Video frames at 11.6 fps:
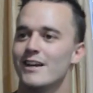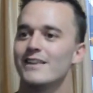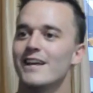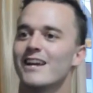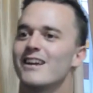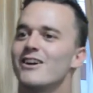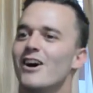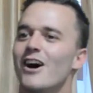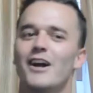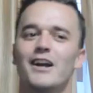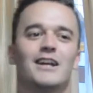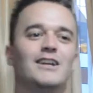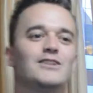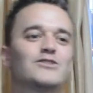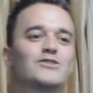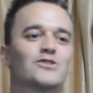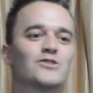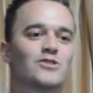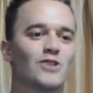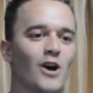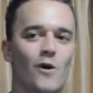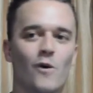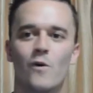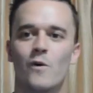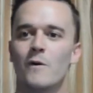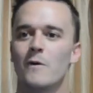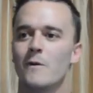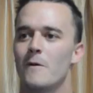that God is so